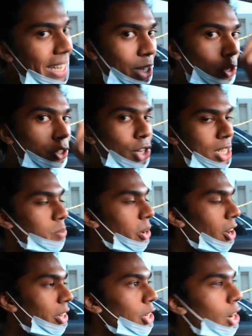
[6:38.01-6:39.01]
they will just put
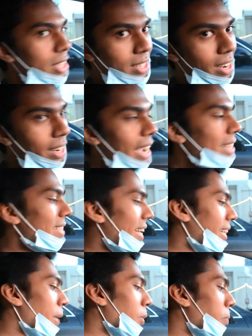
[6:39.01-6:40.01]
on your hazard lights
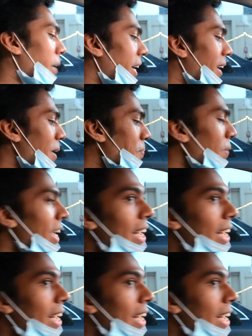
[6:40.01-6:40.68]
and they will be here.